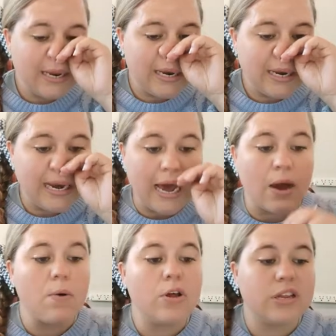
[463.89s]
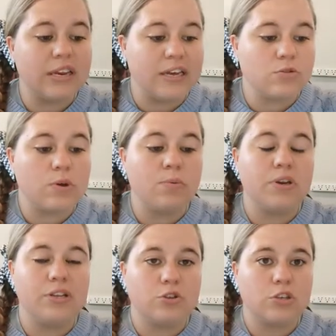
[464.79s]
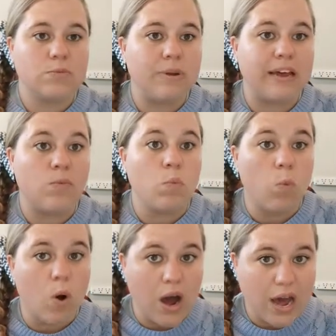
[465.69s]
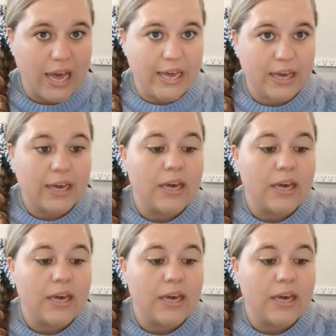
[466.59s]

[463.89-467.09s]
Now on the next one, we need to explain why